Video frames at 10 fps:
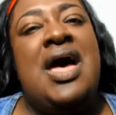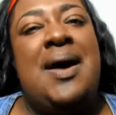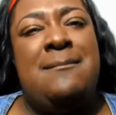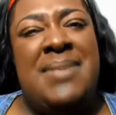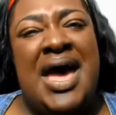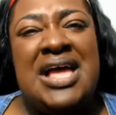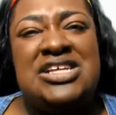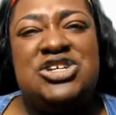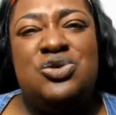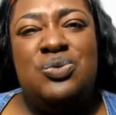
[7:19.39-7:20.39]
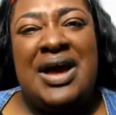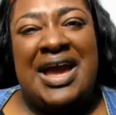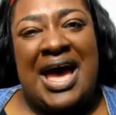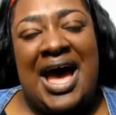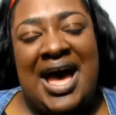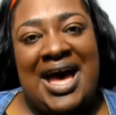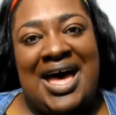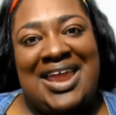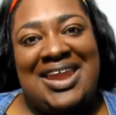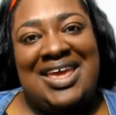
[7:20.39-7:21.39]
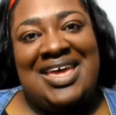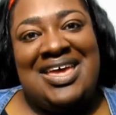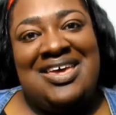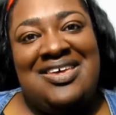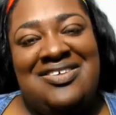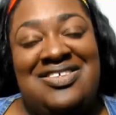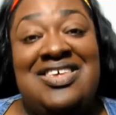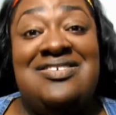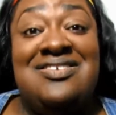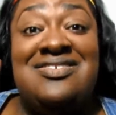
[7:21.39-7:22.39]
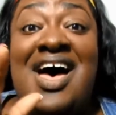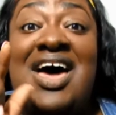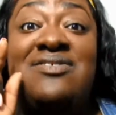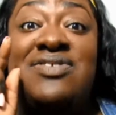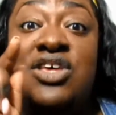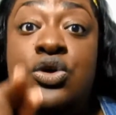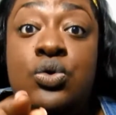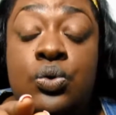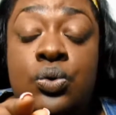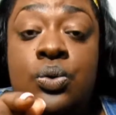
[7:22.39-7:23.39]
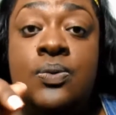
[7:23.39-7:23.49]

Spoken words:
imagine what God sees inside of you.